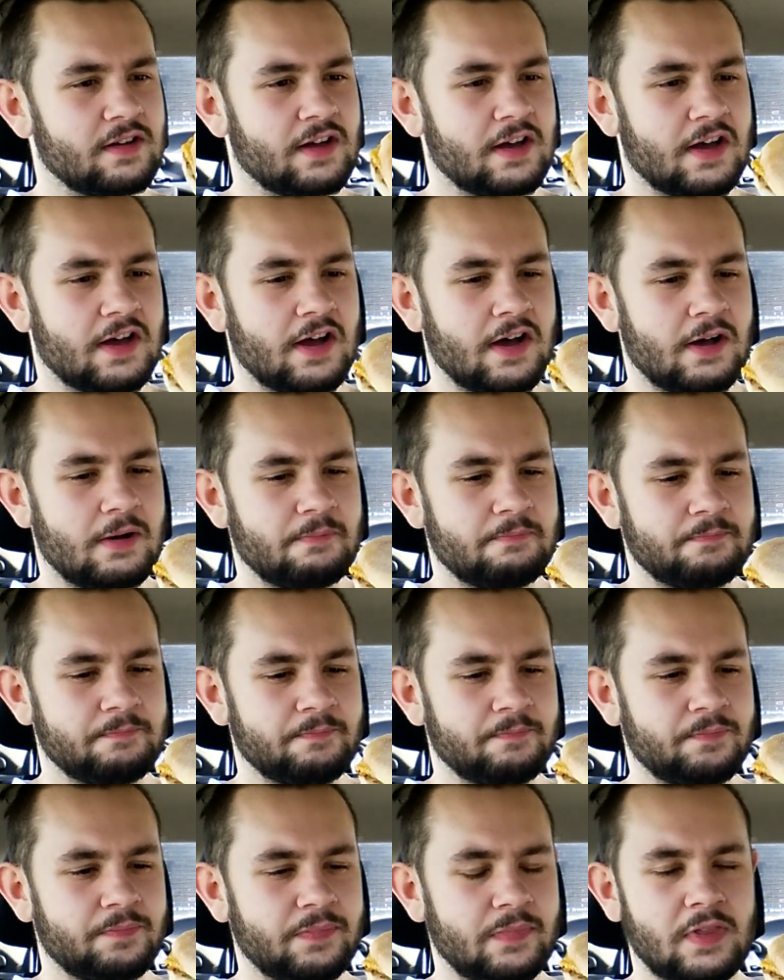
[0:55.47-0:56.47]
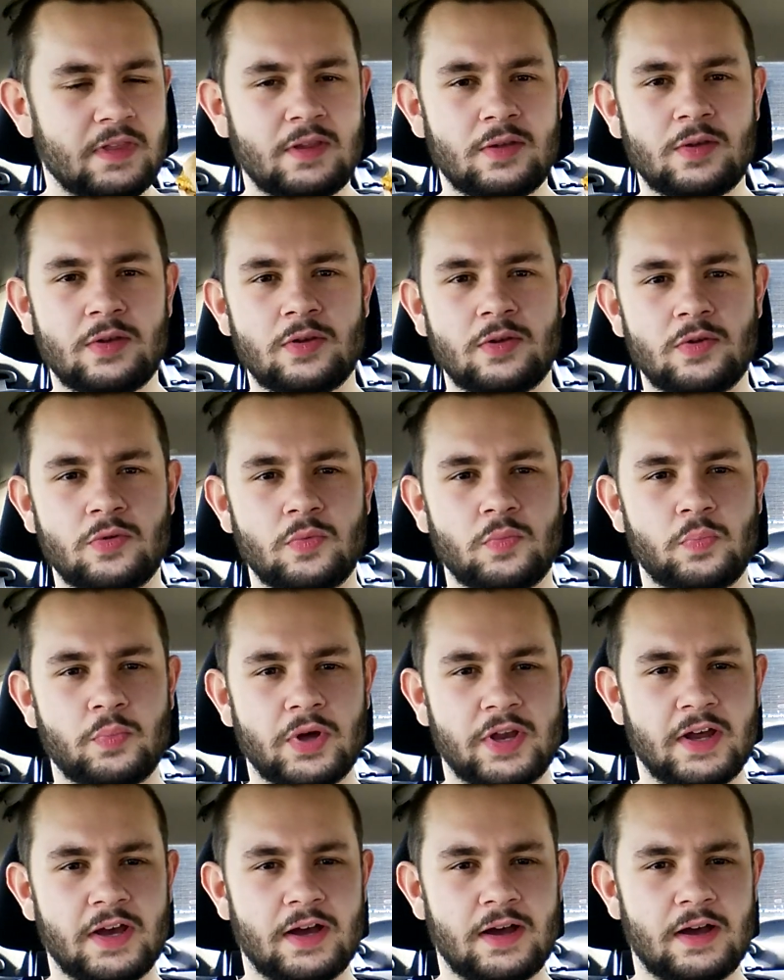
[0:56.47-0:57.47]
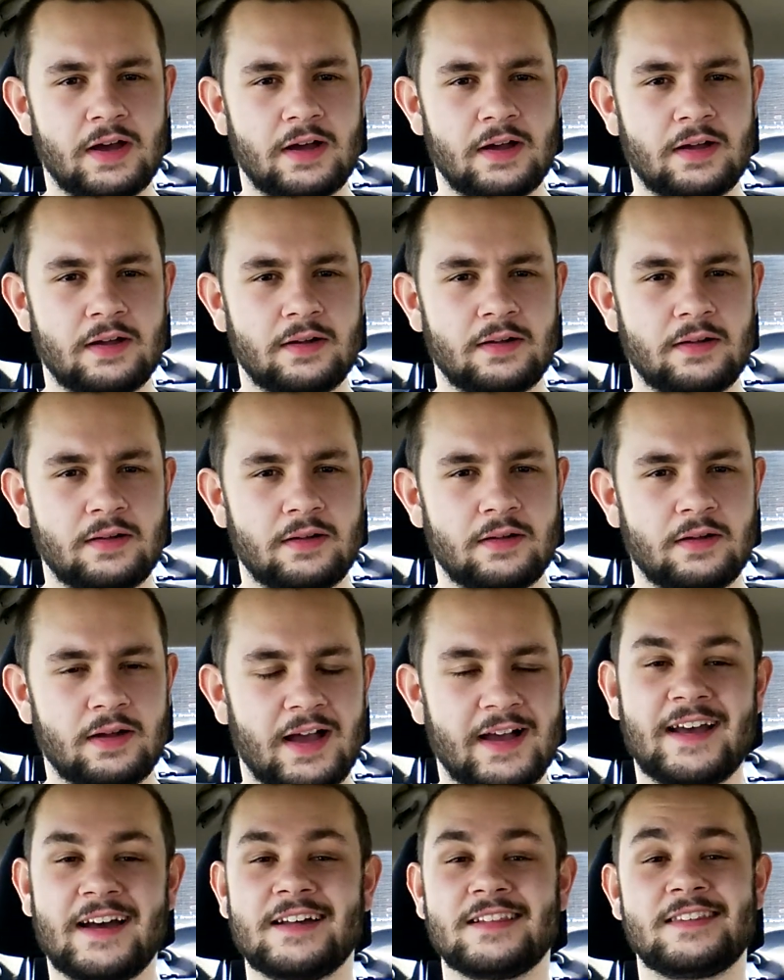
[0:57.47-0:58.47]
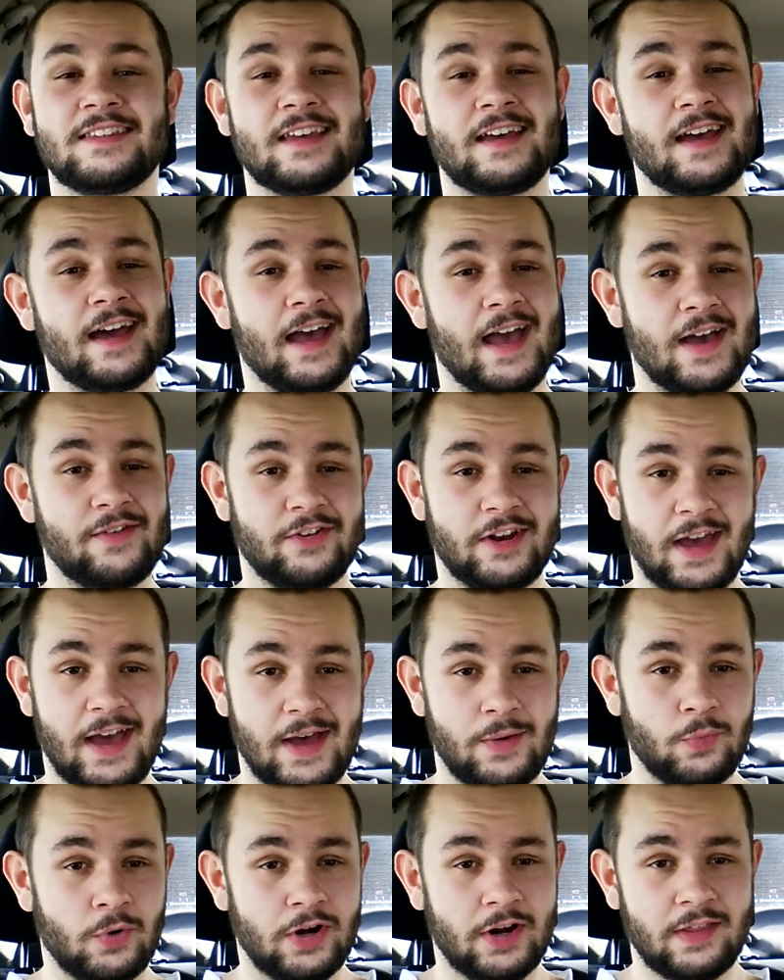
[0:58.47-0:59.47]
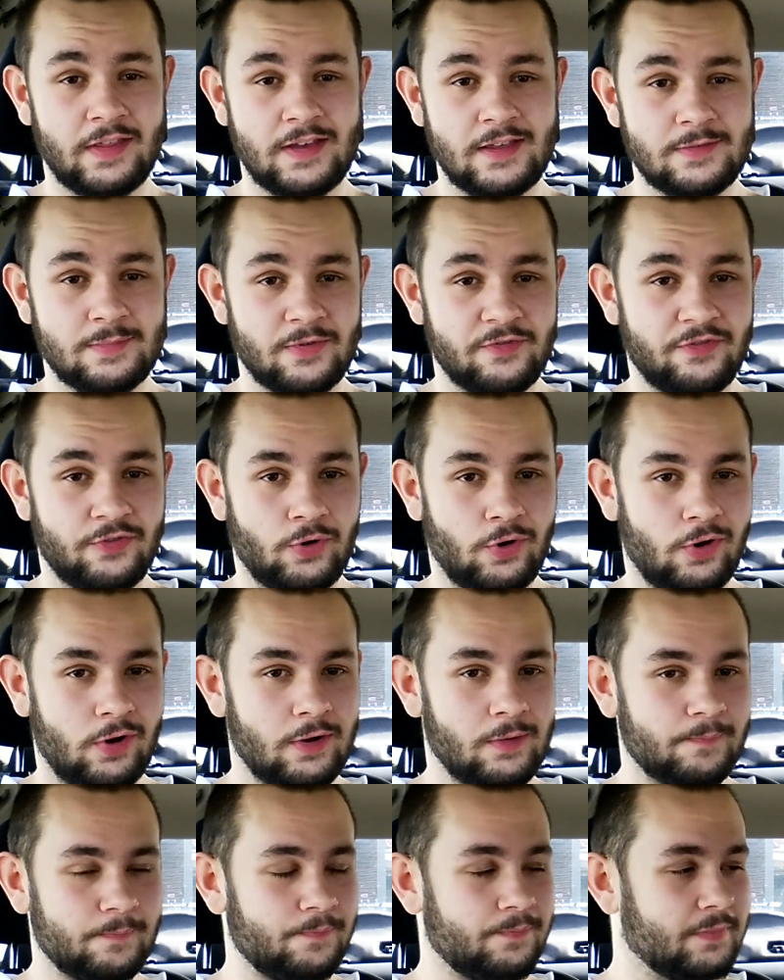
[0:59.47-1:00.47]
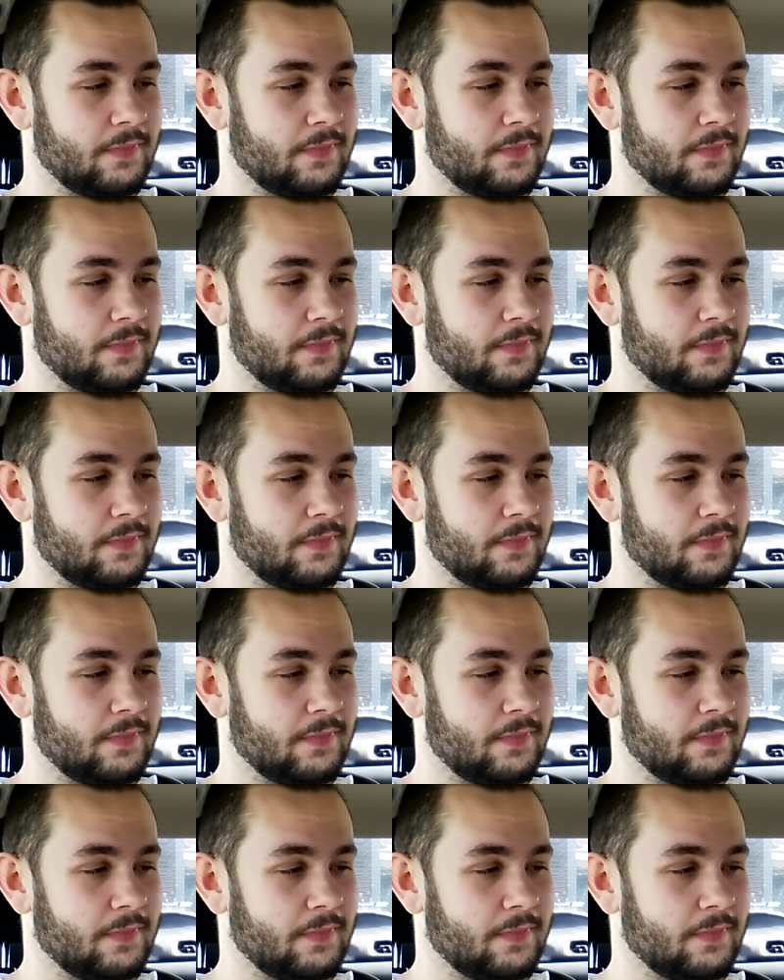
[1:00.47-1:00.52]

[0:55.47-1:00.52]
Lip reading: Um, but I can't say I haven't had one of these before.